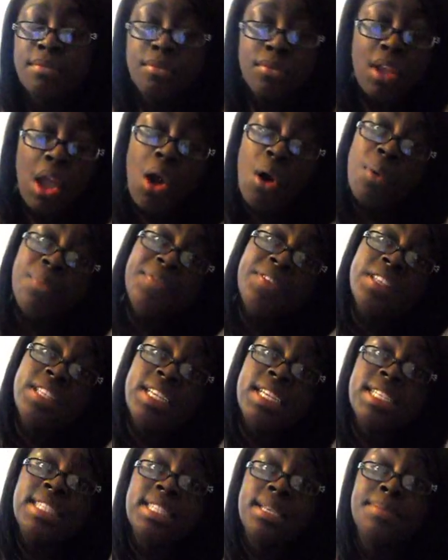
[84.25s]

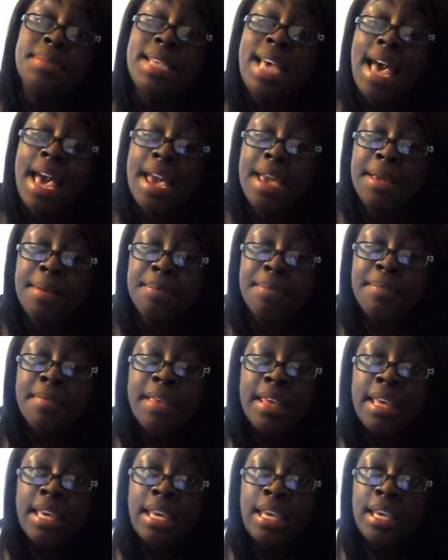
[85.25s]
Hopefully sometime
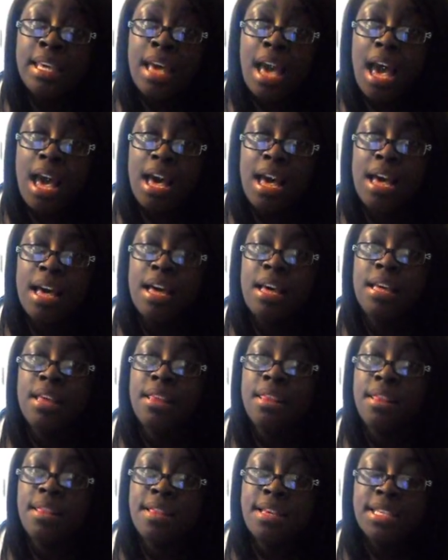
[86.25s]

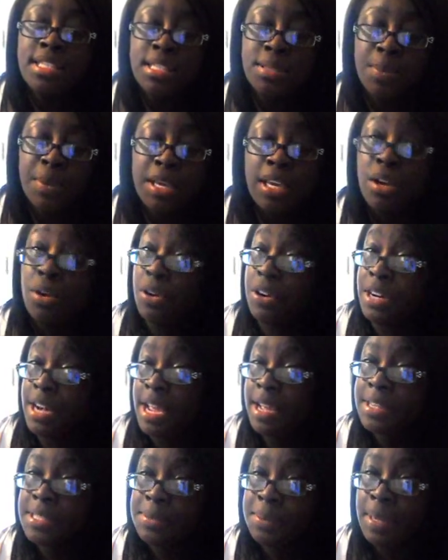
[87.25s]
uh, this week or
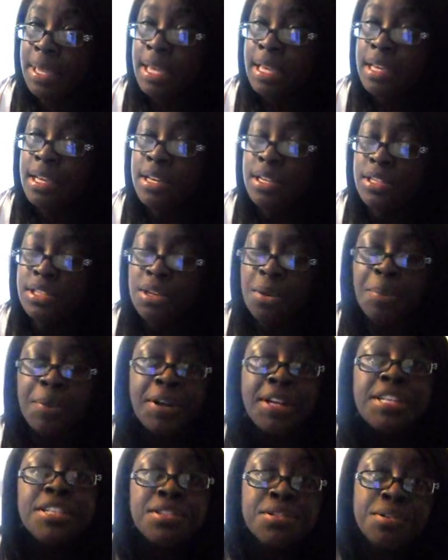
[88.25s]
next week. So
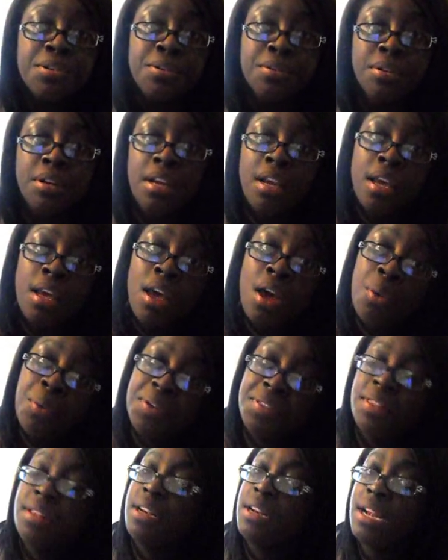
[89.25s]
pretty soon,
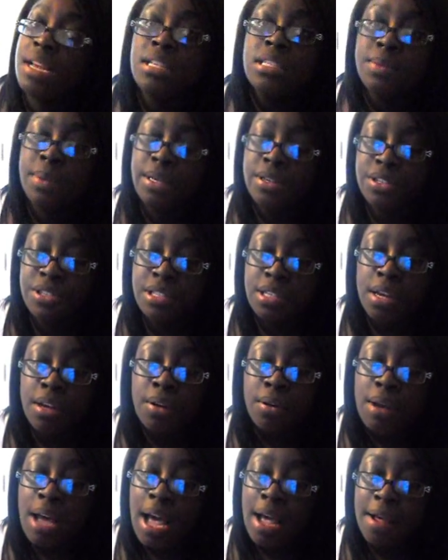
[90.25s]
within the next week or
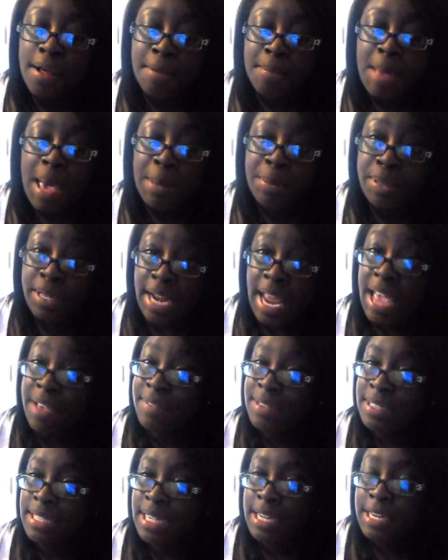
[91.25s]
so, um, I plan to have
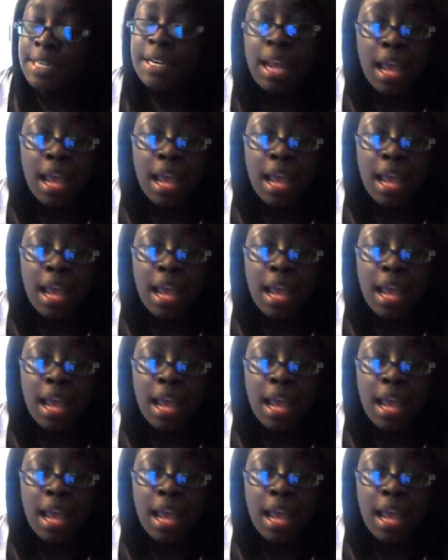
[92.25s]
it done.